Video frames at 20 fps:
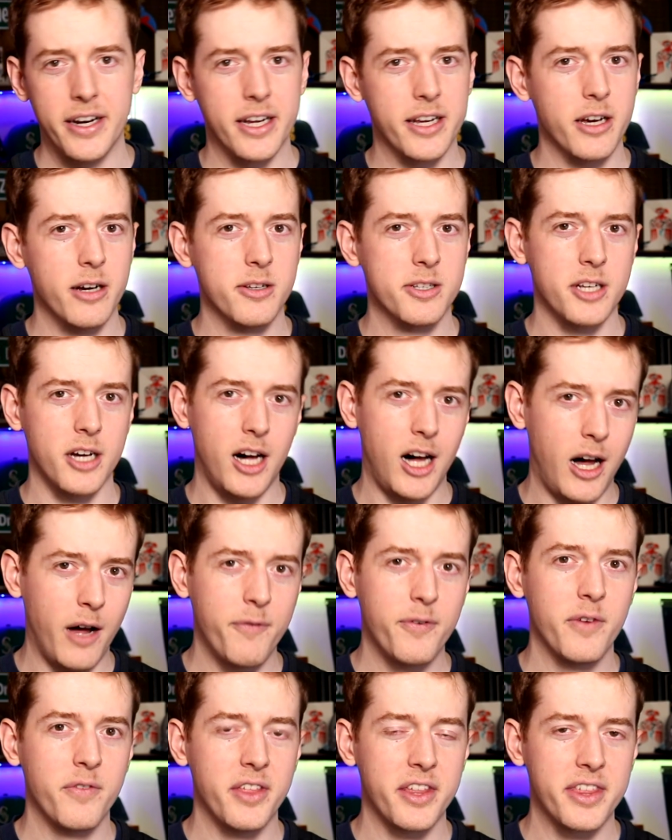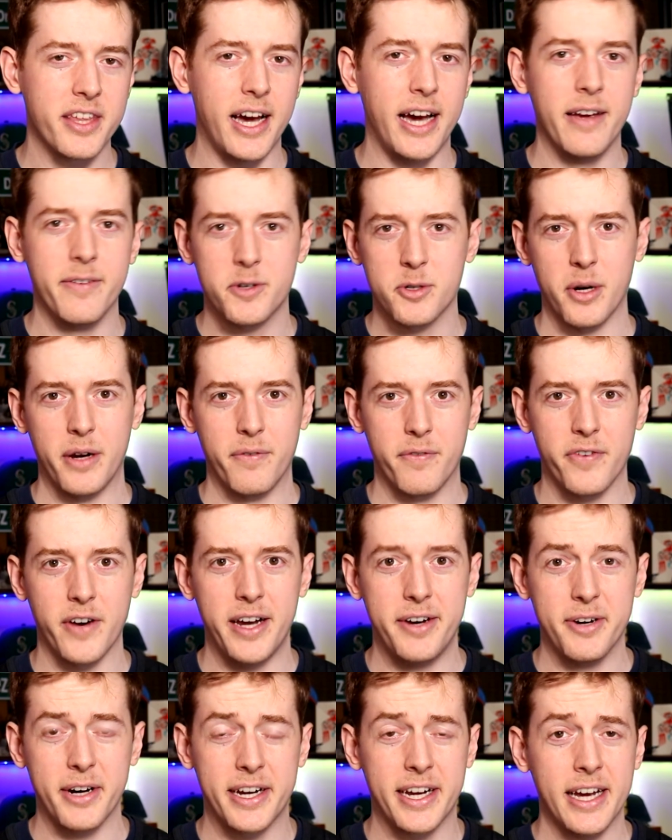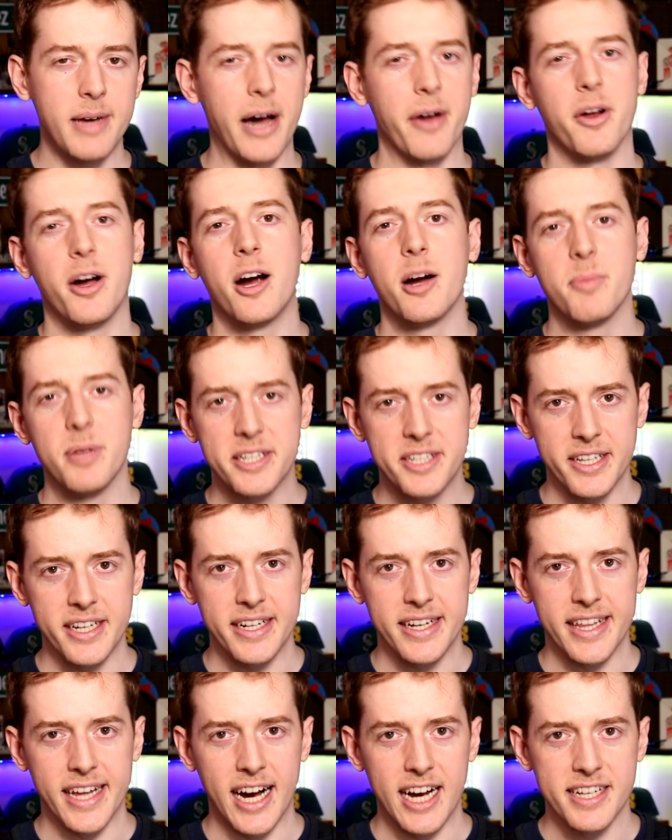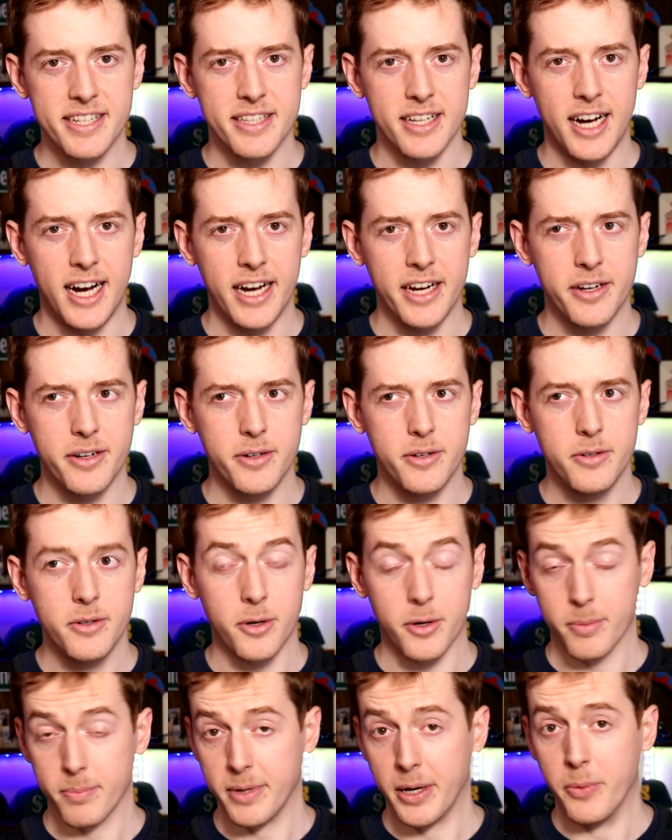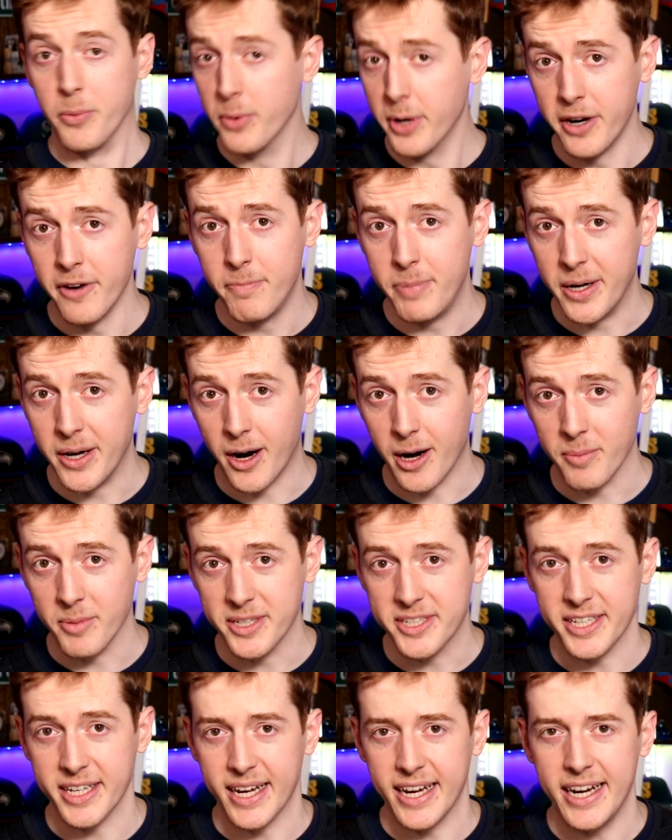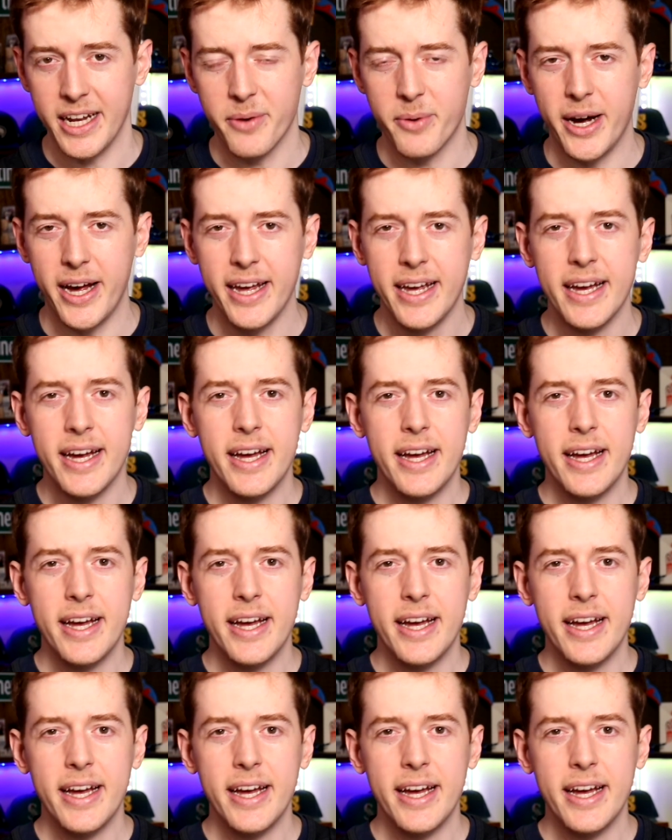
It goes off of the thigh of Trent Frederick, out harmlessly into the high slot, or it would have been harmlessly anyway,